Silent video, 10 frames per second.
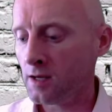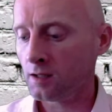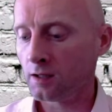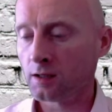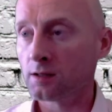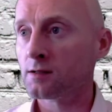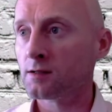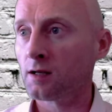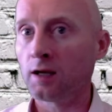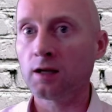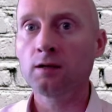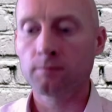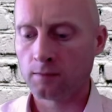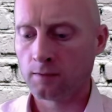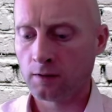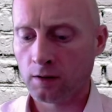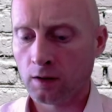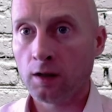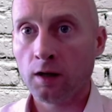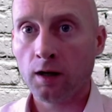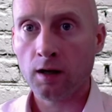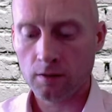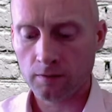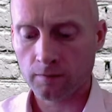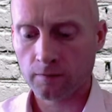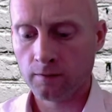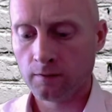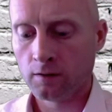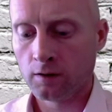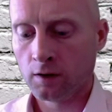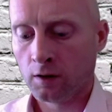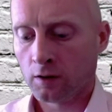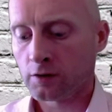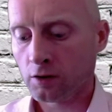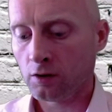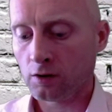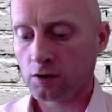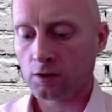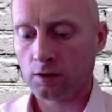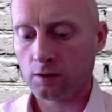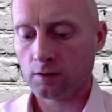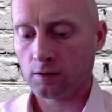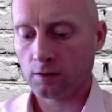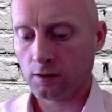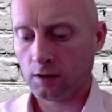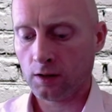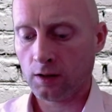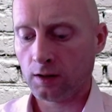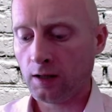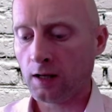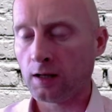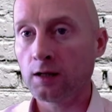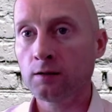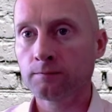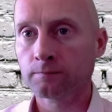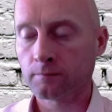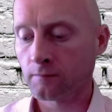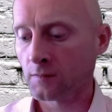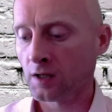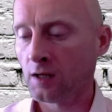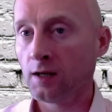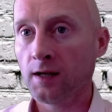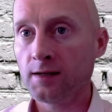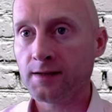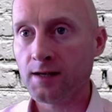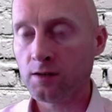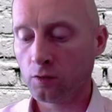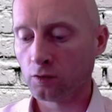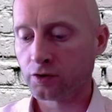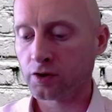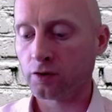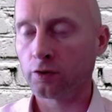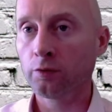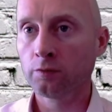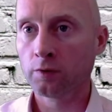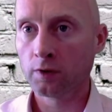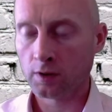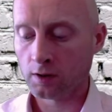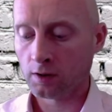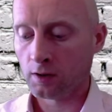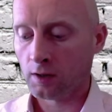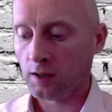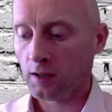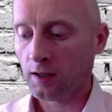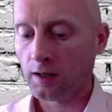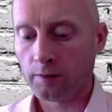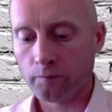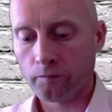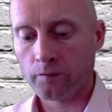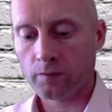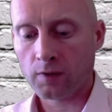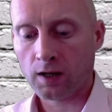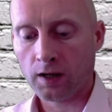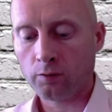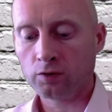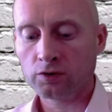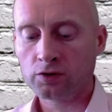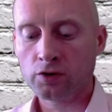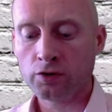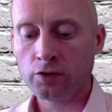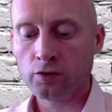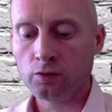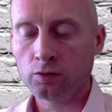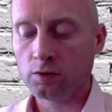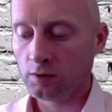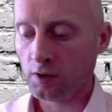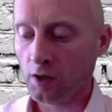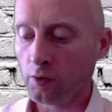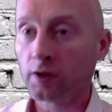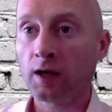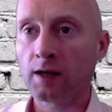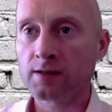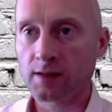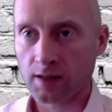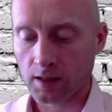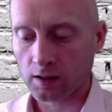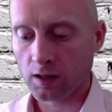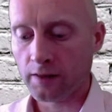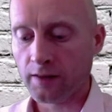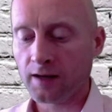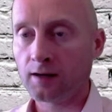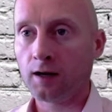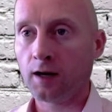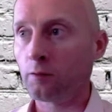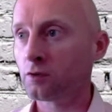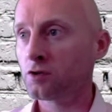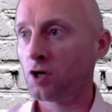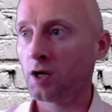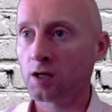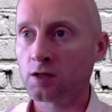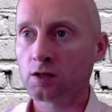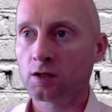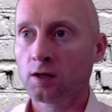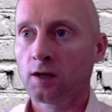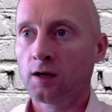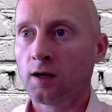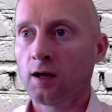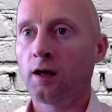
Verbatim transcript: And then I can say if search again is equal to, um, I will do lowercase here and then I will change